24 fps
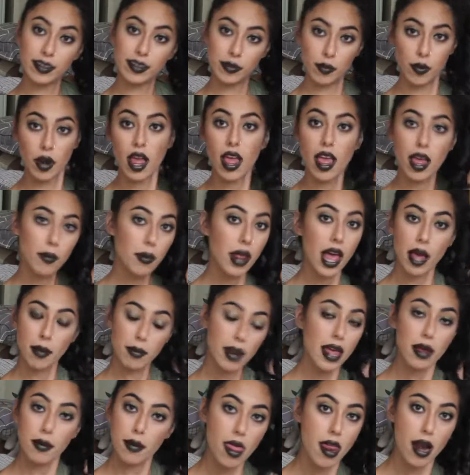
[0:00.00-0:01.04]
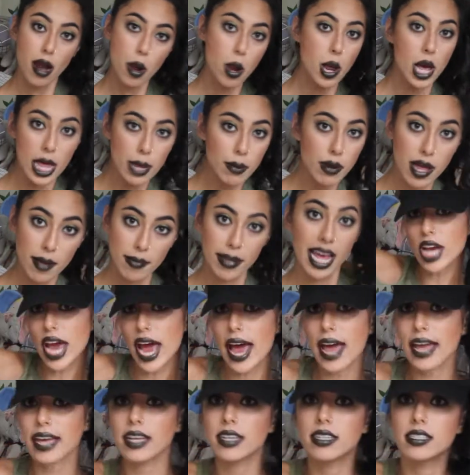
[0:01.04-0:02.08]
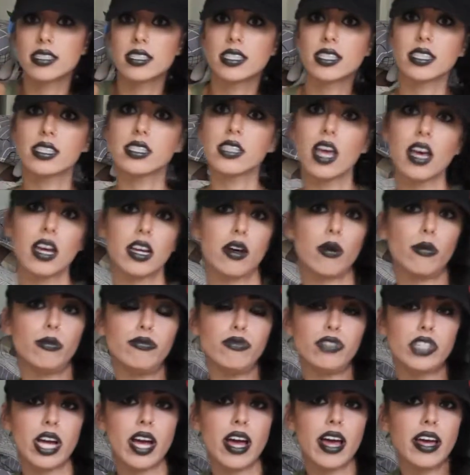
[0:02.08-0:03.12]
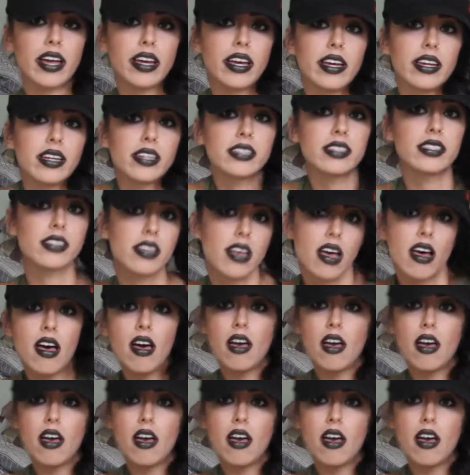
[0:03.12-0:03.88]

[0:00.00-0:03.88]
Blah, blah, blah, blah, blah, blah, blah. Go Giants.